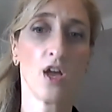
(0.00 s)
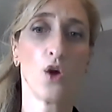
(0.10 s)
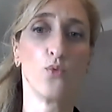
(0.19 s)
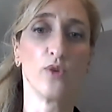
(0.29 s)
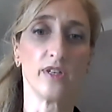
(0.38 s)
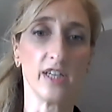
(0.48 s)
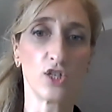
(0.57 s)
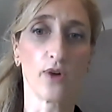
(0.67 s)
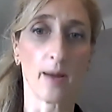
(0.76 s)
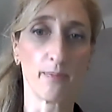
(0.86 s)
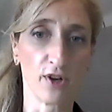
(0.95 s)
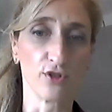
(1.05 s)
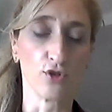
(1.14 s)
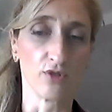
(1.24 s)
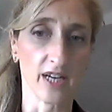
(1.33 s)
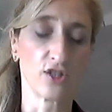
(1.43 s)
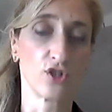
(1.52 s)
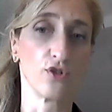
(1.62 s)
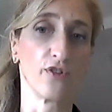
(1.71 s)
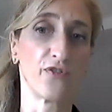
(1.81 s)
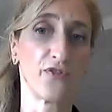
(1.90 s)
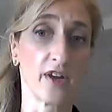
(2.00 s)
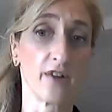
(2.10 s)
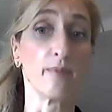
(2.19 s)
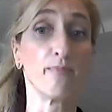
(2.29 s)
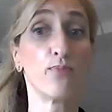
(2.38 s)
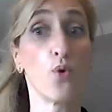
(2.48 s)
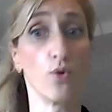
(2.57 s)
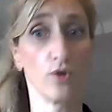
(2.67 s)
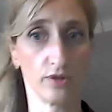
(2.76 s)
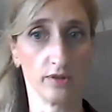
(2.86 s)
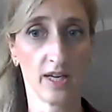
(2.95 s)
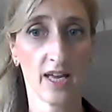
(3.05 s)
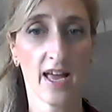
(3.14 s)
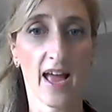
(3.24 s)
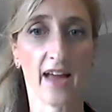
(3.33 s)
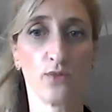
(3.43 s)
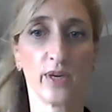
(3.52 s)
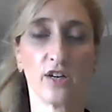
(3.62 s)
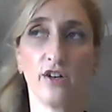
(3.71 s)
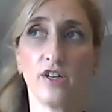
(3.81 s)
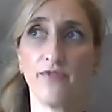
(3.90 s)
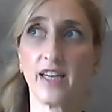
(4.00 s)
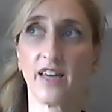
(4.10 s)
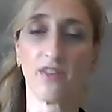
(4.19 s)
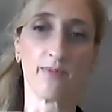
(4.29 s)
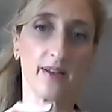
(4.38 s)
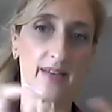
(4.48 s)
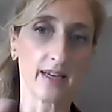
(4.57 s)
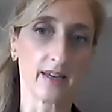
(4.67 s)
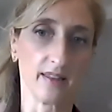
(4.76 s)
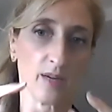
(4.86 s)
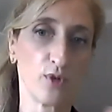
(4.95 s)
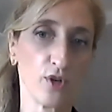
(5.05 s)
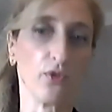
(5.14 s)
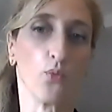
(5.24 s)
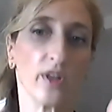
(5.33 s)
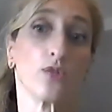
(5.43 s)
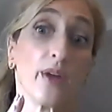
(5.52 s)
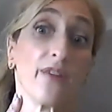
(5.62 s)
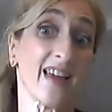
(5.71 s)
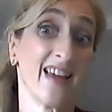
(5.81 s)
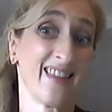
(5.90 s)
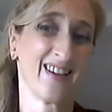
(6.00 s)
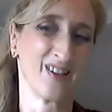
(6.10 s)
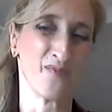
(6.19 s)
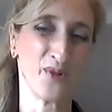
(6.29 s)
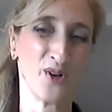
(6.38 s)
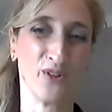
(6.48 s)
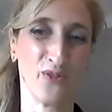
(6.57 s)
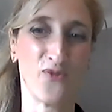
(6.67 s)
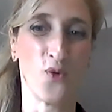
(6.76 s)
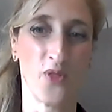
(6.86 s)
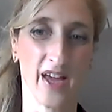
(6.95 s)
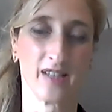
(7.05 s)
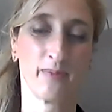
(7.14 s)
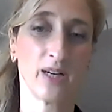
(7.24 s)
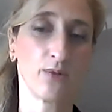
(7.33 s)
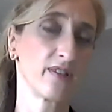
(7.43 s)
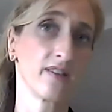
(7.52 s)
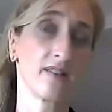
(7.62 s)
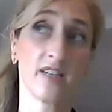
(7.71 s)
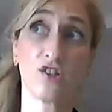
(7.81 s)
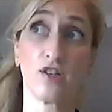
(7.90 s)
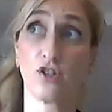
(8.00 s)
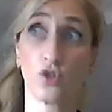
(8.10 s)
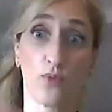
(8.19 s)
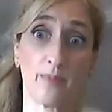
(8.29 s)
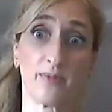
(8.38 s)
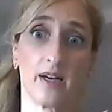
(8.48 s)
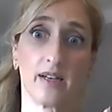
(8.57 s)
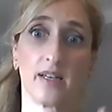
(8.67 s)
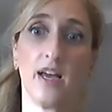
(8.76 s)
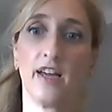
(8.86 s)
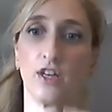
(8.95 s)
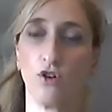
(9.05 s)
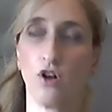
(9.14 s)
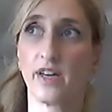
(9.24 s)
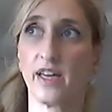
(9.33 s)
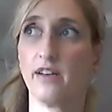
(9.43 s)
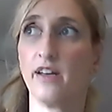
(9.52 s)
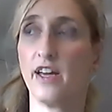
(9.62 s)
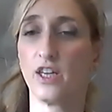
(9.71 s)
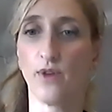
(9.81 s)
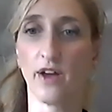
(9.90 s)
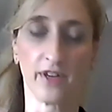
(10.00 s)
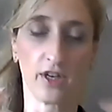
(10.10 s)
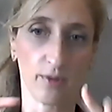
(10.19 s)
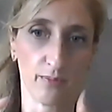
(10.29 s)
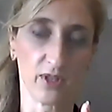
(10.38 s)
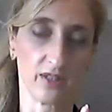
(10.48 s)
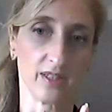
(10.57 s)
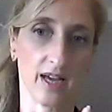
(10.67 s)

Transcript: would need to upload your data to the FAIRY portal. And we can only really give them the link and the approval once we have the ethical approval for that. But it's essentially just a website. You log in, you have encrypted